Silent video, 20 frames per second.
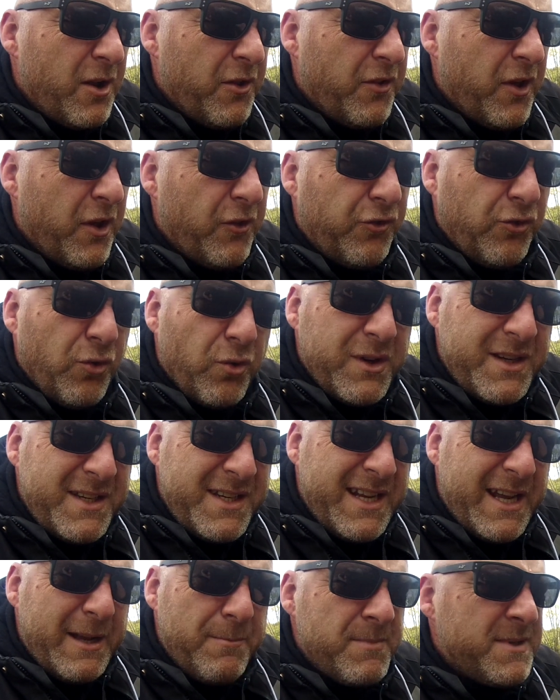those sort of
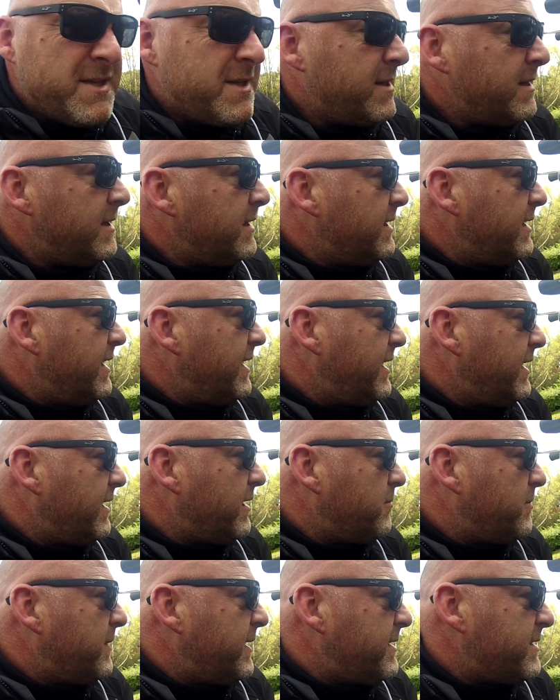dips a
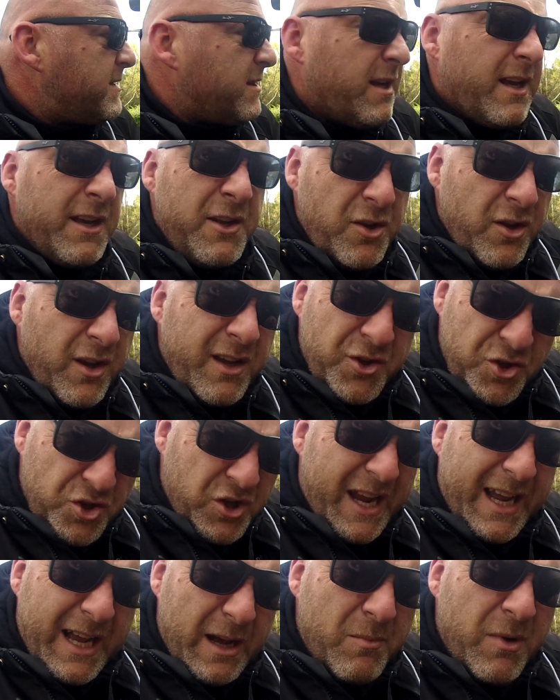little bit. And you can
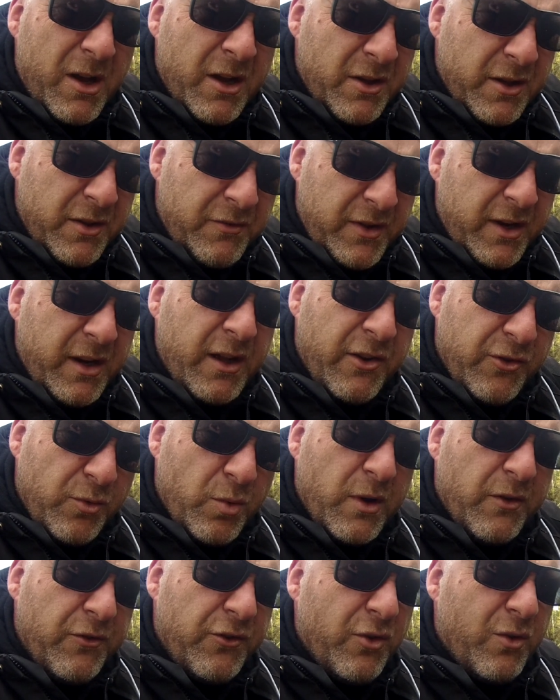check out my other videos
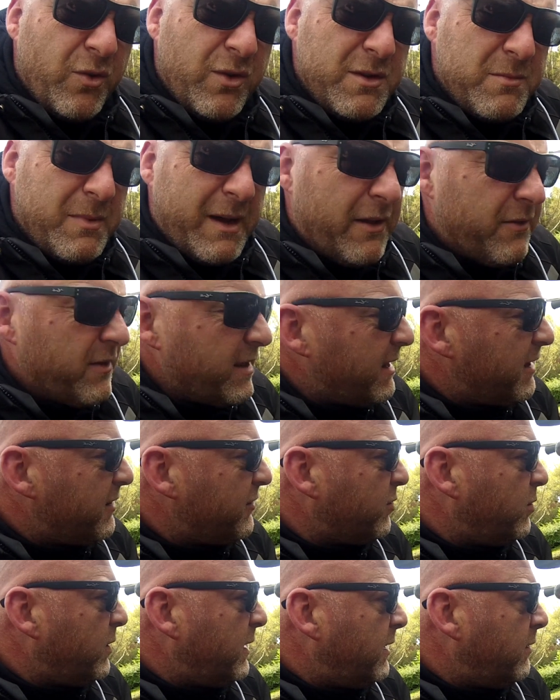when I've talked about that
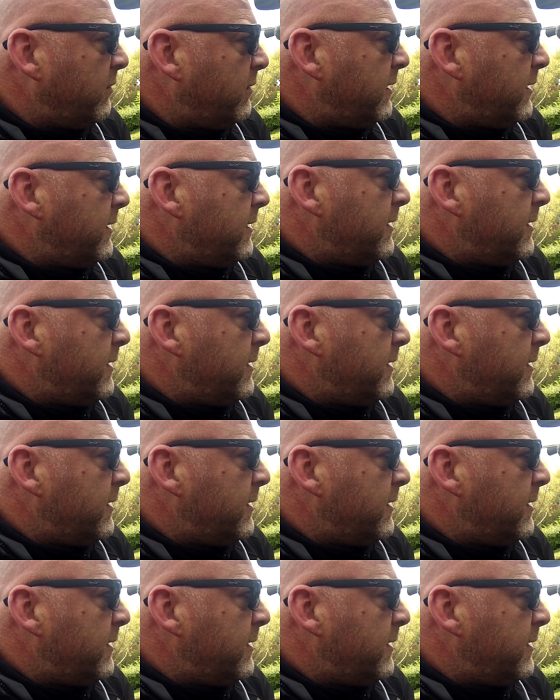as well.